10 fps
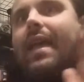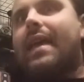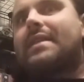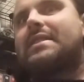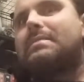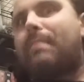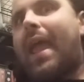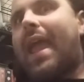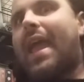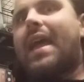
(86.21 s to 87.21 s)

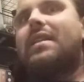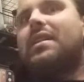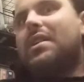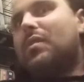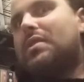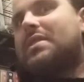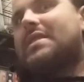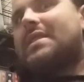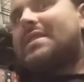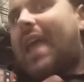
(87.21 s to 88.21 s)
expand, which is
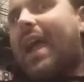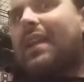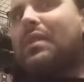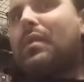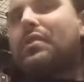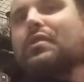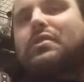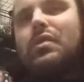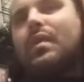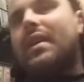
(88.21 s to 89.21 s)
exactly what they're
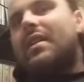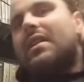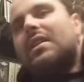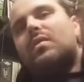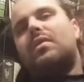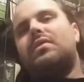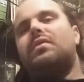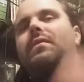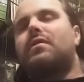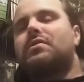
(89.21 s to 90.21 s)
doing with
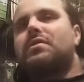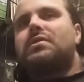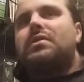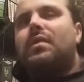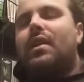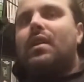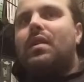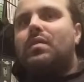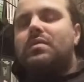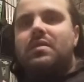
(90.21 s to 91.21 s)
Universal
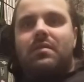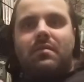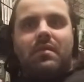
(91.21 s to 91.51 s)
Studios.